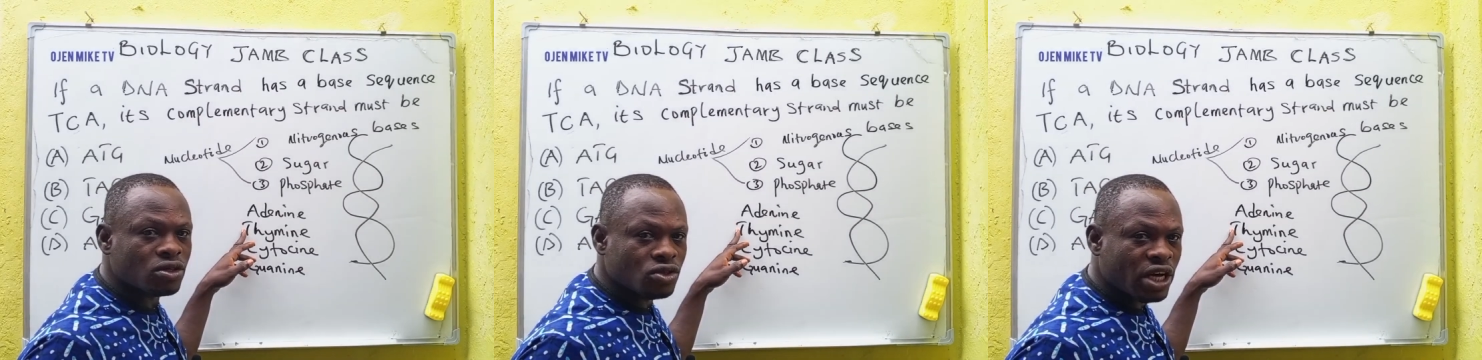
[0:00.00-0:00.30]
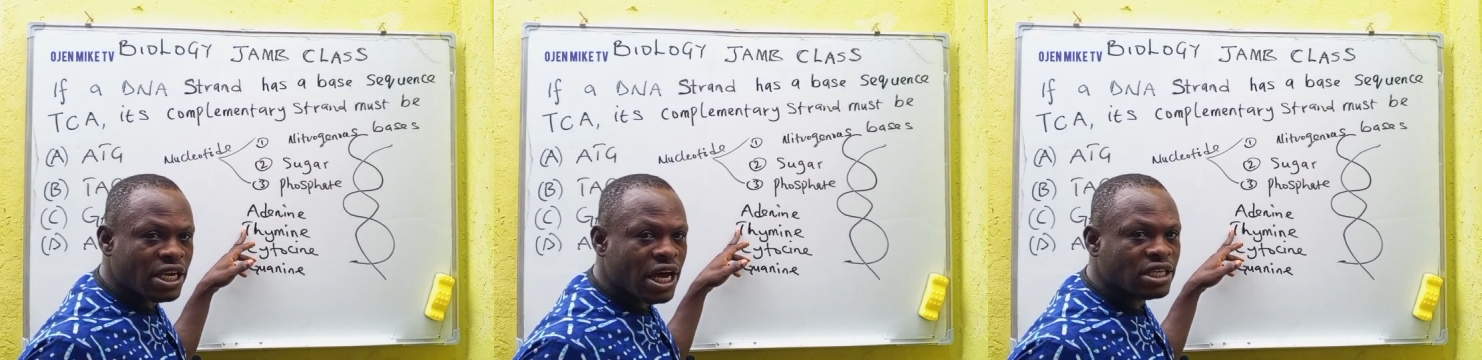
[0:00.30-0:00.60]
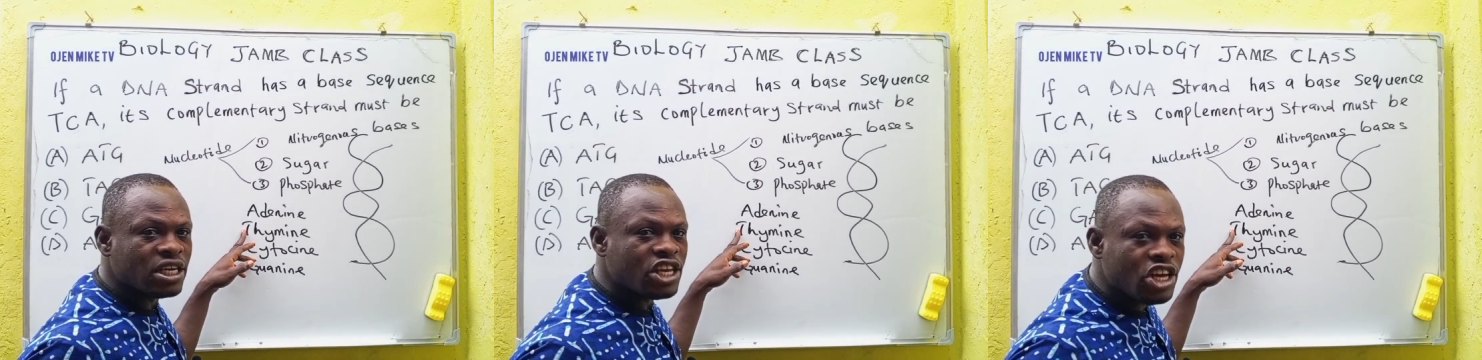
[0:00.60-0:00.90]
Do you get
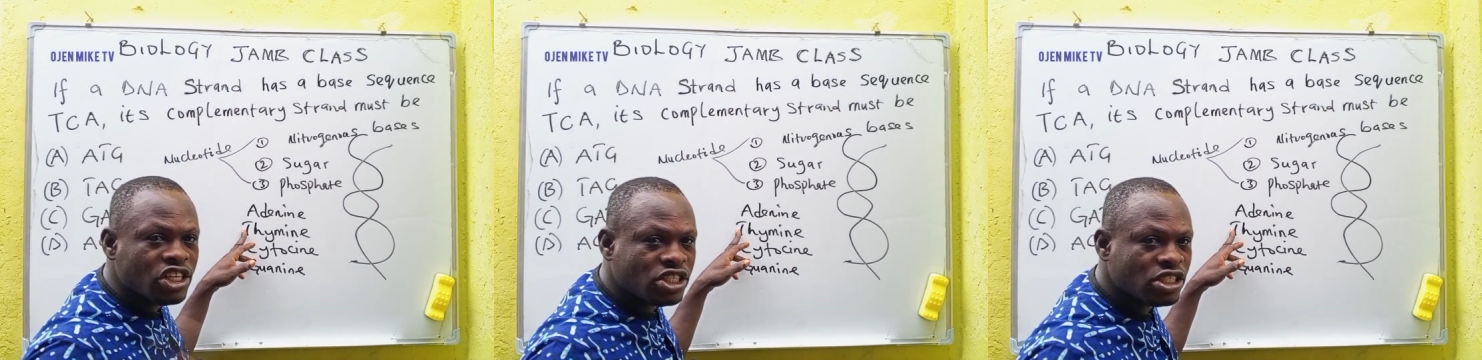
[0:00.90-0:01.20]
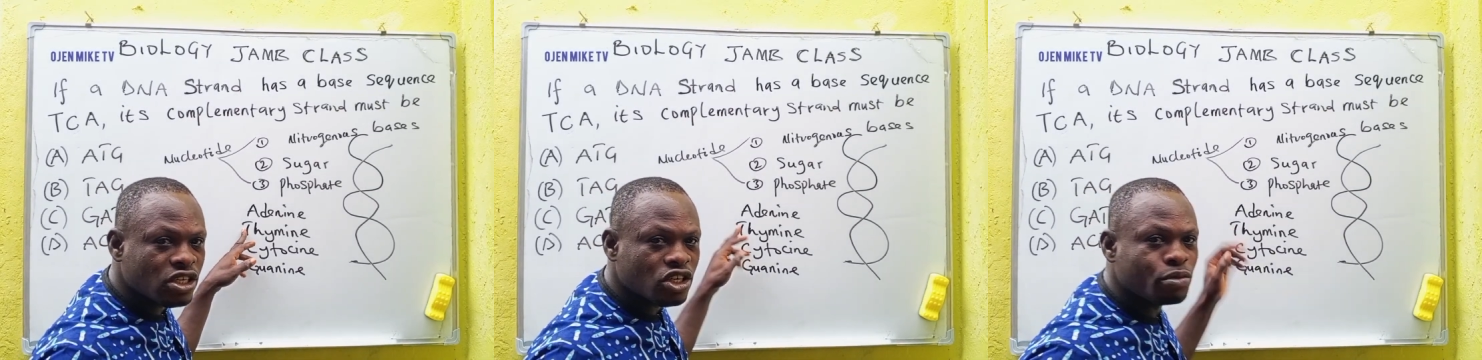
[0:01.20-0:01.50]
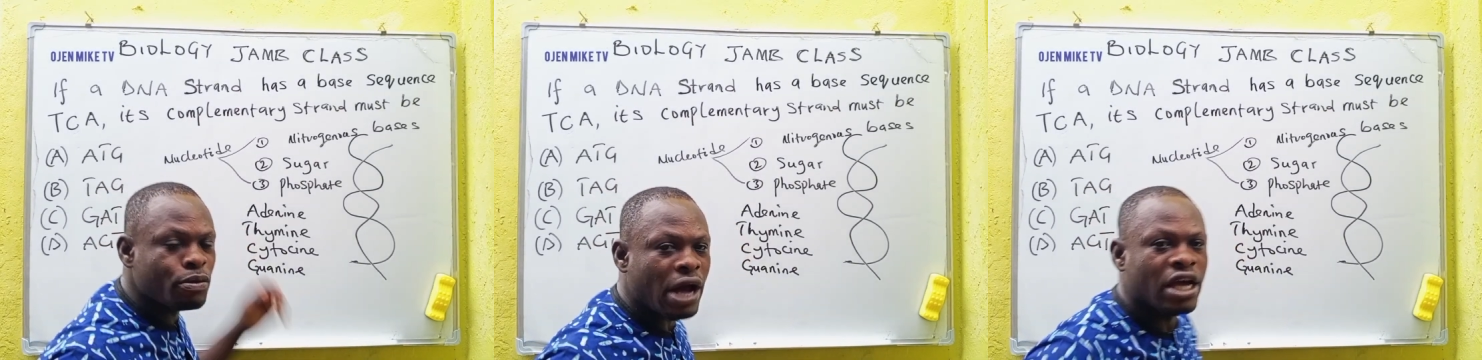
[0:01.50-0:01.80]
that? AT.
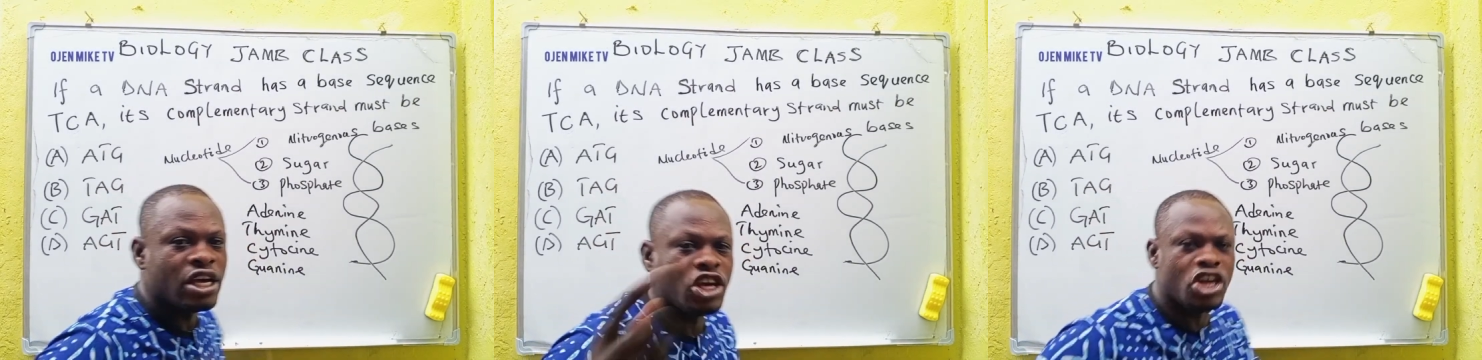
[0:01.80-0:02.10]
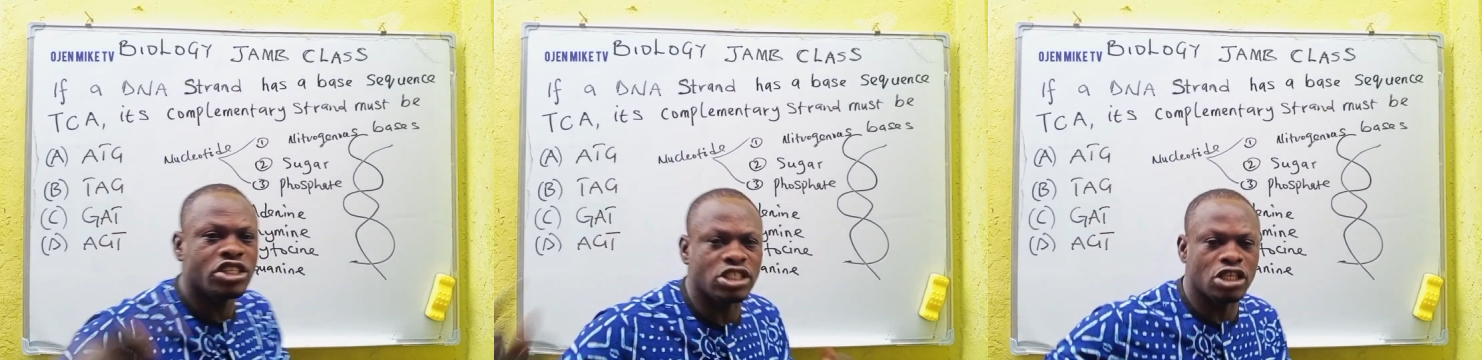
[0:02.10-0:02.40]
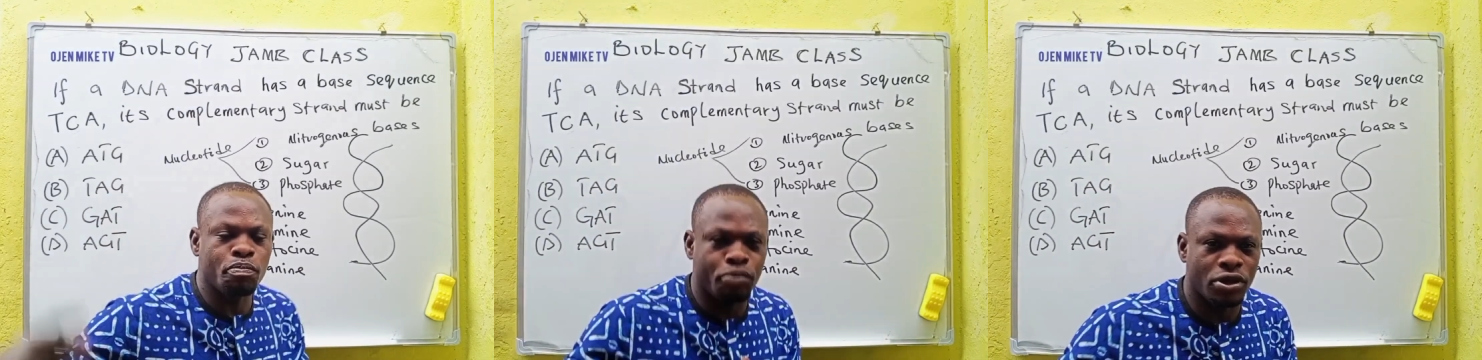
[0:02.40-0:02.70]
Remember,
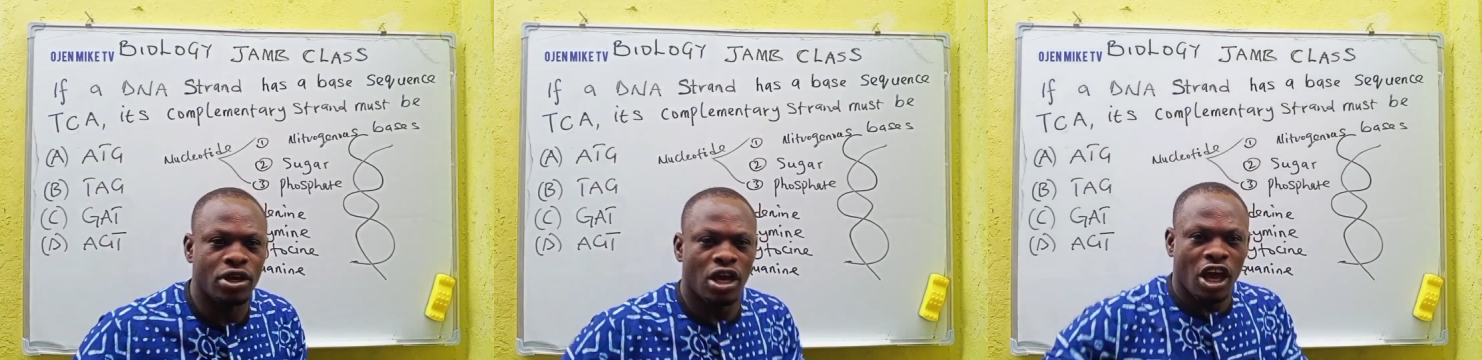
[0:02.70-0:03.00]
ATP.